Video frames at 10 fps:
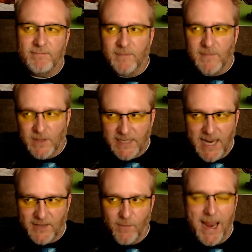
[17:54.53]
these
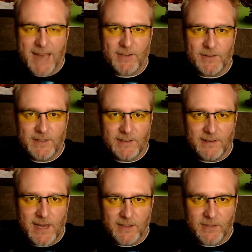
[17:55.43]
guys are masters
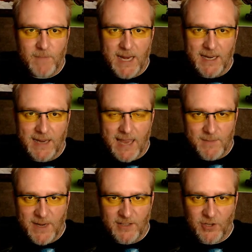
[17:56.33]
at making
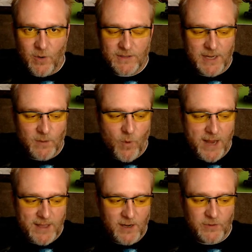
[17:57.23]
animated shorts, and why
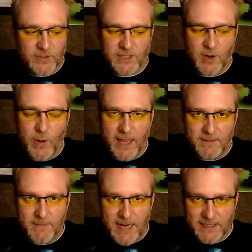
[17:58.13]
they don't just go ahead
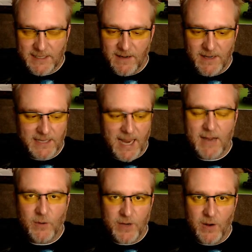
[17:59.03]
and make a series, I
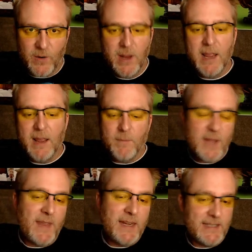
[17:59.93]
don't know.
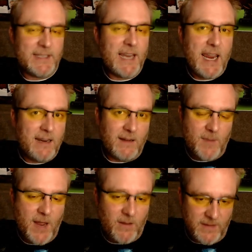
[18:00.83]
But they did say
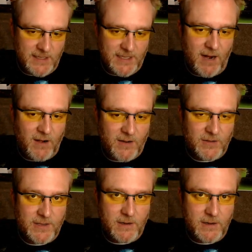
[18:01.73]
about these characters that